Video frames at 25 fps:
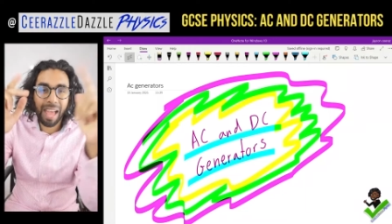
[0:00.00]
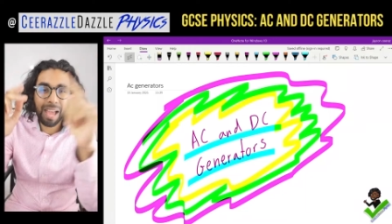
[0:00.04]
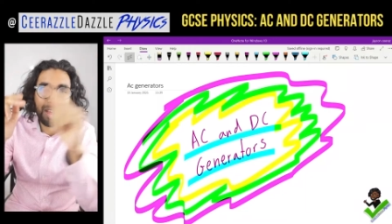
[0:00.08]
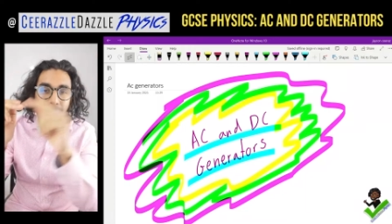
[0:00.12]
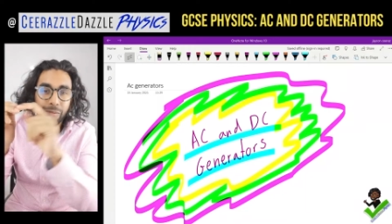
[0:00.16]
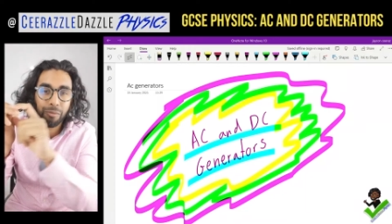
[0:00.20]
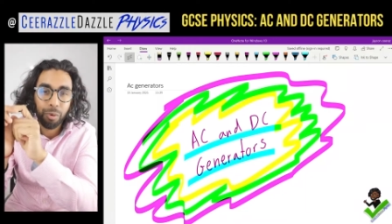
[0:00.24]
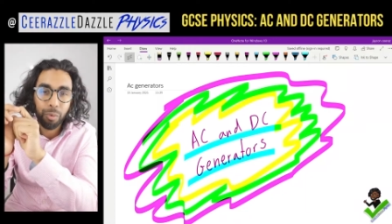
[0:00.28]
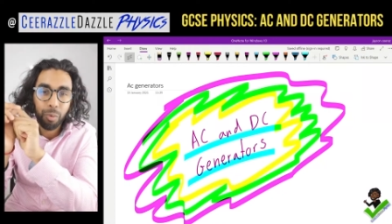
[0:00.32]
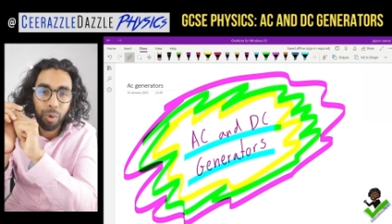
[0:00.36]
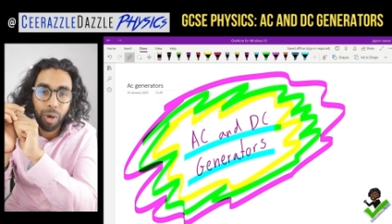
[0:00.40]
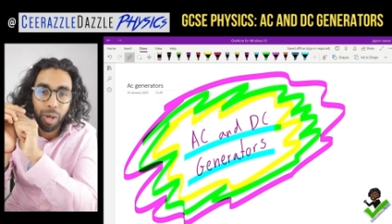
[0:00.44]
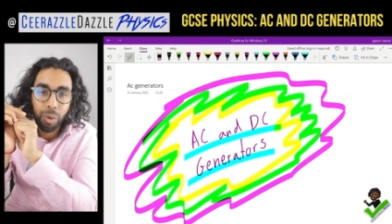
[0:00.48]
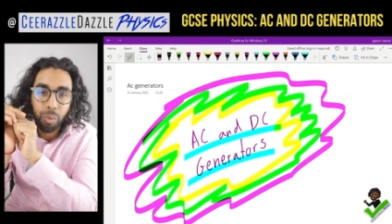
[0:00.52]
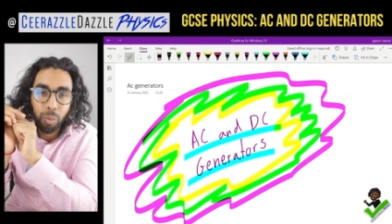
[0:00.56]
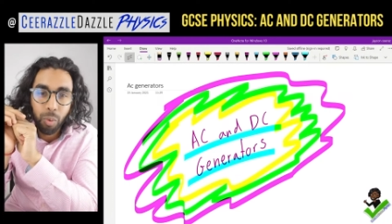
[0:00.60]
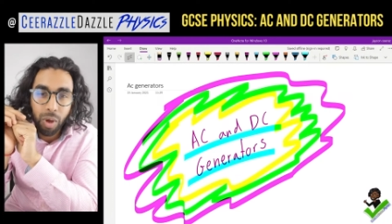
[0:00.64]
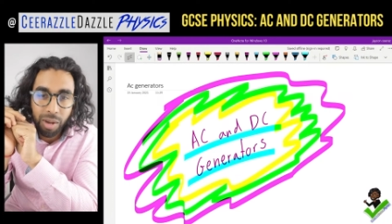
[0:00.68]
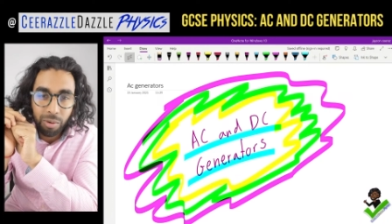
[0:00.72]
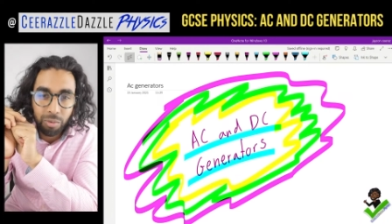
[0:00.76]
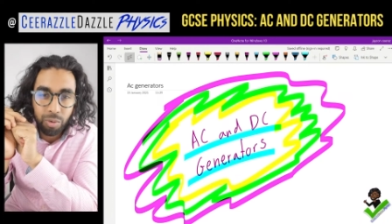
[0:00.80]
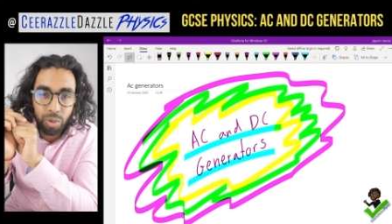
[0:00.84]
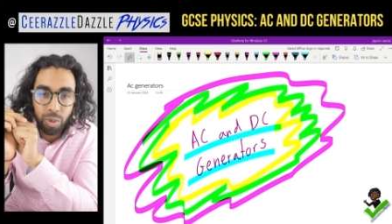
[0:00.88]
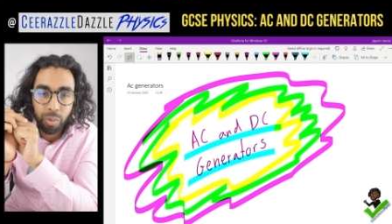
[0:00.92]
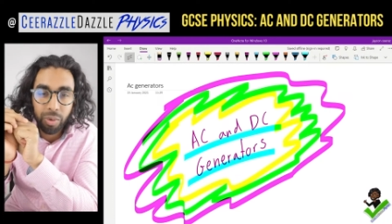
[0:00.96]
Hey everyone,
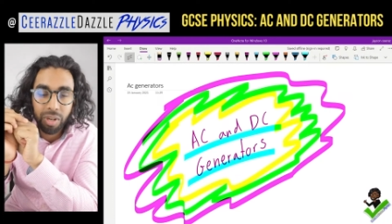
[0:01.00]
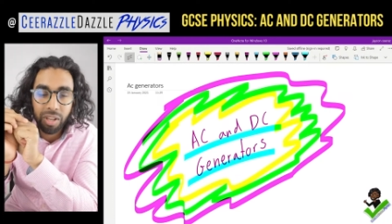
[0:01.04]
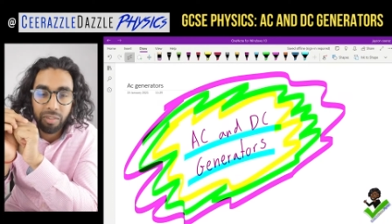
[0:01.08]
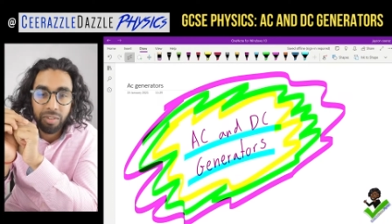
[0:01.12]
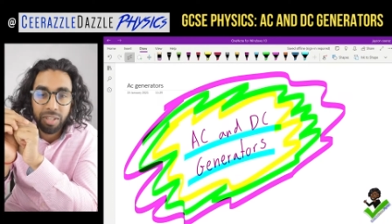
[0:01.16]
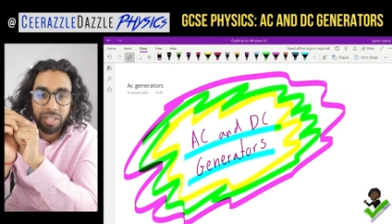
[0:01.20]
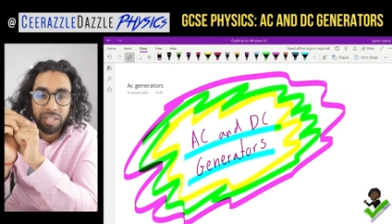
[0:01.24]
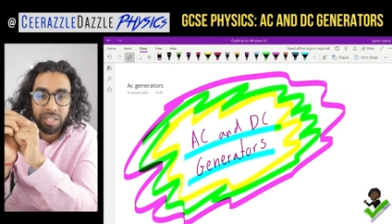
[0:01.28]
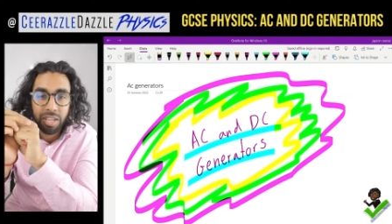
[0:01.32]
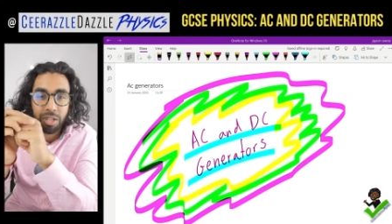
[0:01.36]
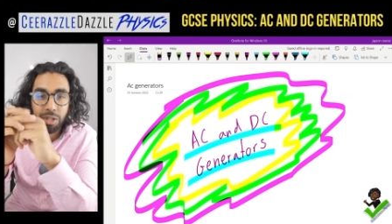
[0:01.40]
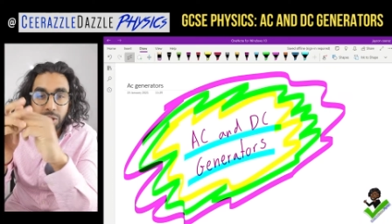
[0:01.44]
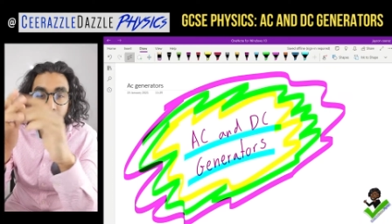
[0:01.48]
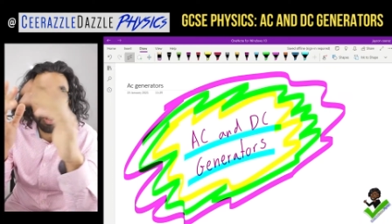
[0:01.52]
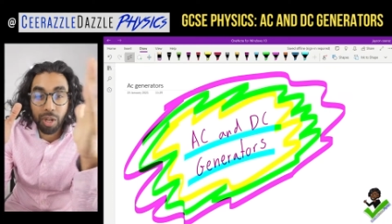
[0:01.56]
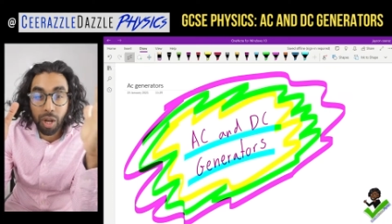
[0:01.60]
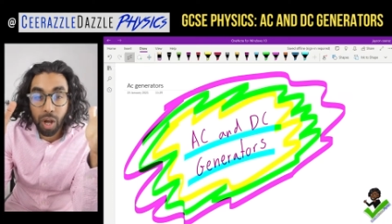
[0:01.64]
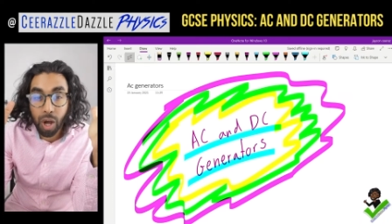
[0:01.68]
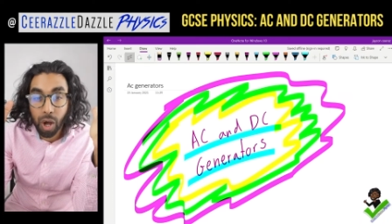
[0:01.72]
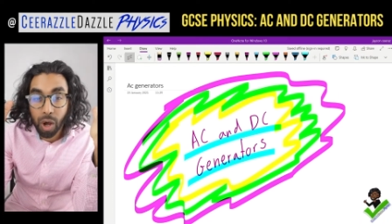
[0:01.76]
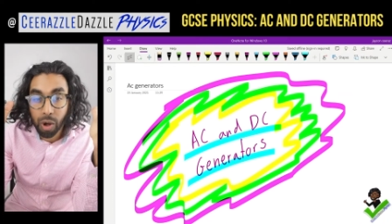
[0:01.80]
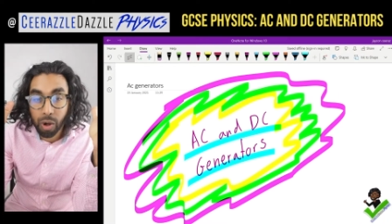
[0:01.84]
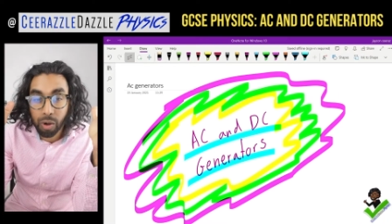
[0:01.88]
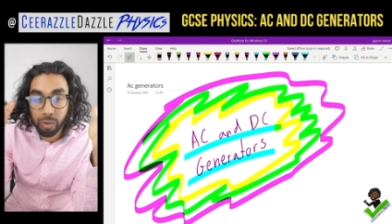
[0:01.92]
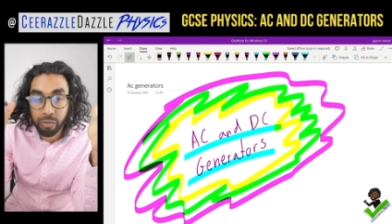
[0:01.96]
welcome to another session
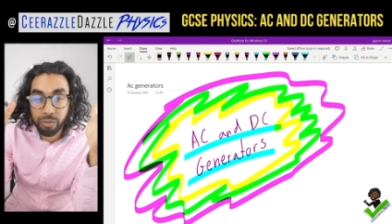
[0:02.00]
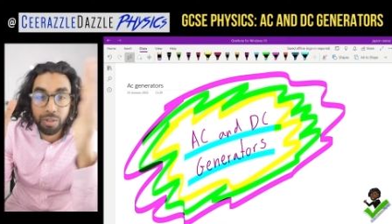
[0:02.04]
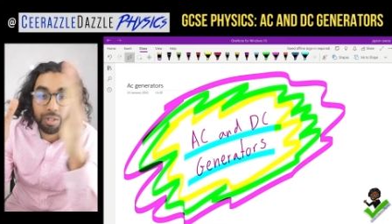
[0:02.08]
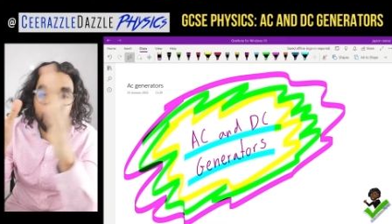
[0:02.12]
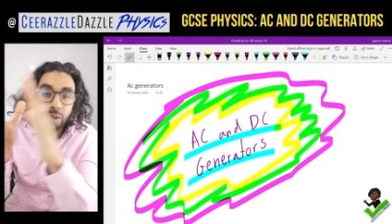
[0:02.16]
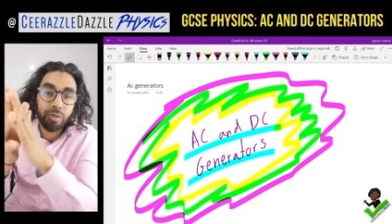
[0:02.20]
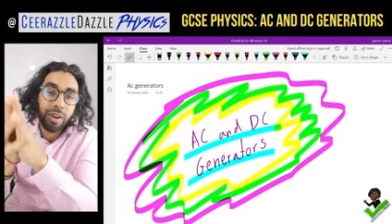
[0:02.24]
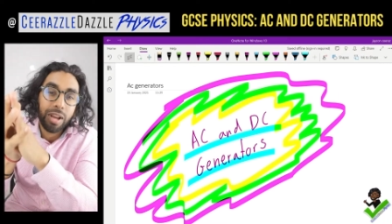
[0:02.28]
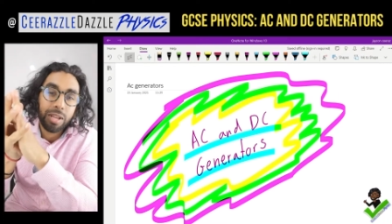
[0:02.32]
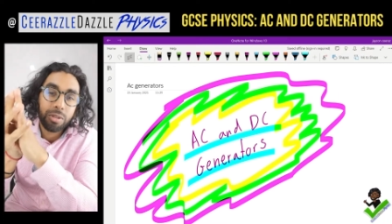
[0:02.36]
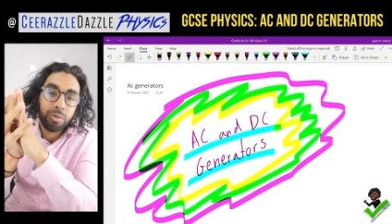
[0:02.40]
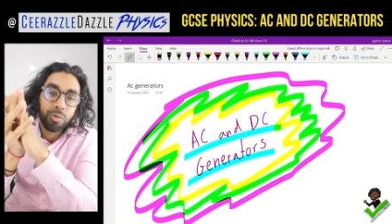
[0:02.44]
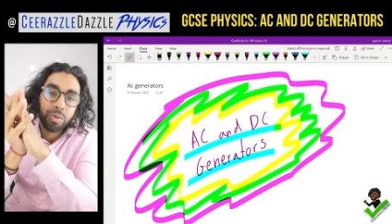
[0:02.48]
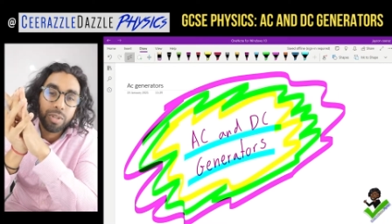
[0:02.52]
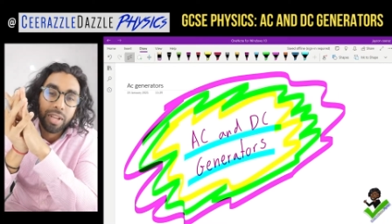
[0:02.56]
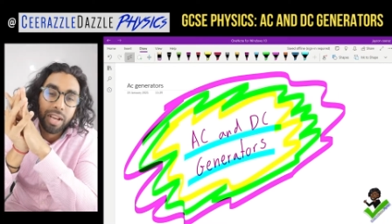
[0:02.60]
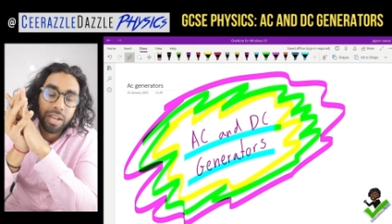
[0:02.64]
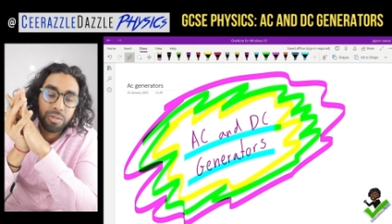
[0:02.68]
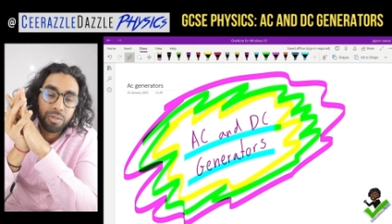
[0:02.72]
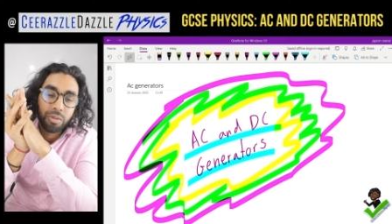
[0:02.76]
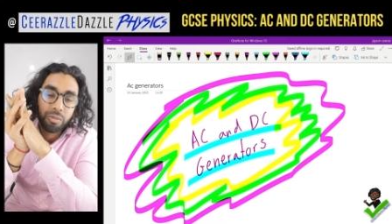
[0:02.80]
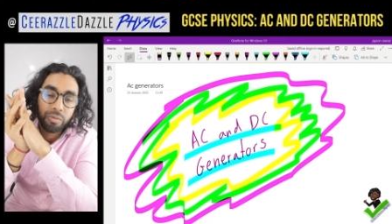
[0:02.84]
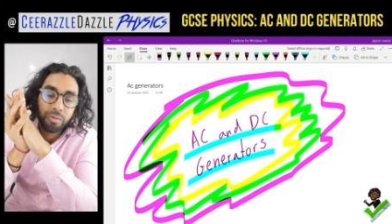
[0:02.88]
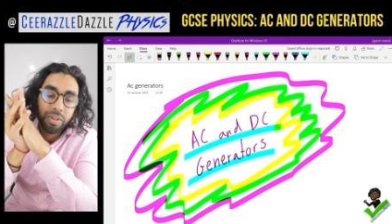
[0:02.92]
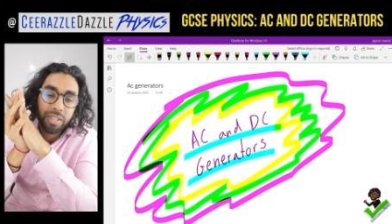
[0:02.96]
of
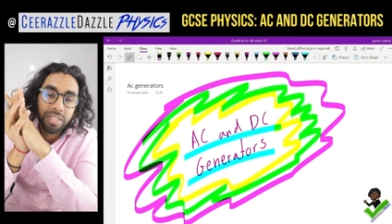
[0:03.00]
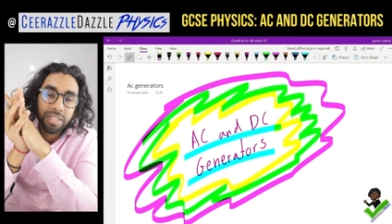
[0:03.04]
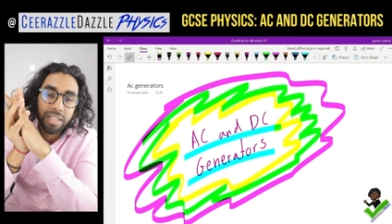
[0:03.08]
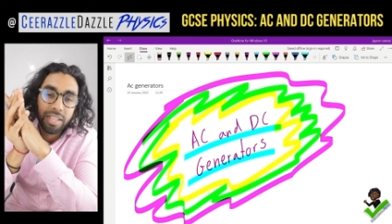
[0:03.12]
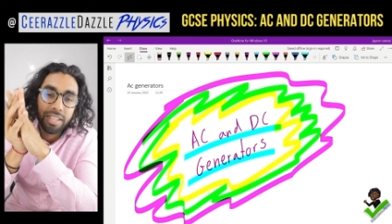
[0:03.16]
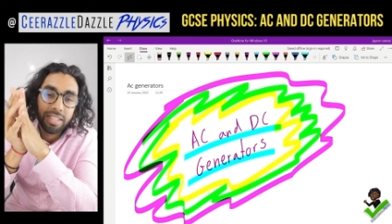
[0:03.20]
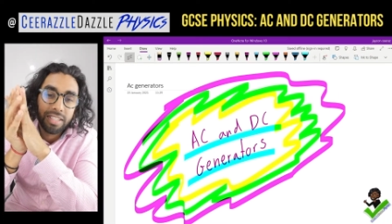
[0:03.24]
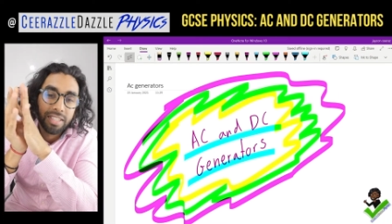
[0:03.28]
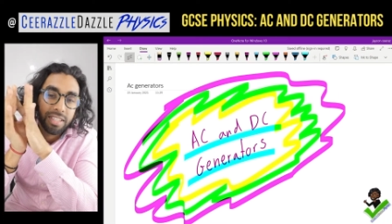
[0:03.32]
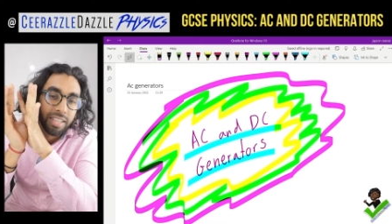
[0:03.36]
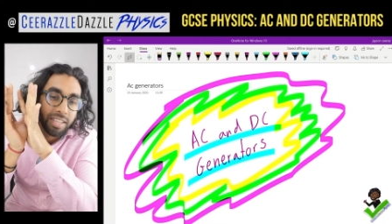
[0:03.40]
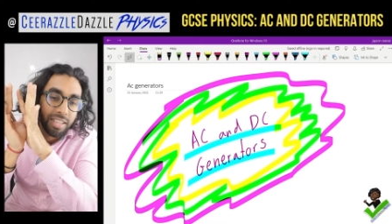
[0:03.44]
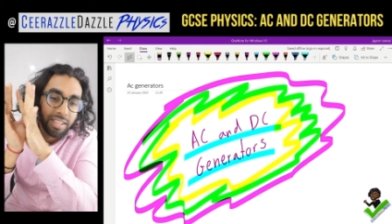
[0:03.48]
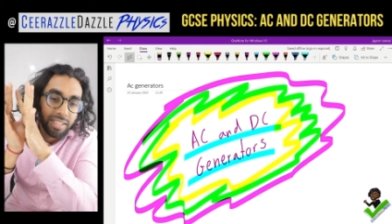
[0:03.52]
CeerazzleDazzle Physics.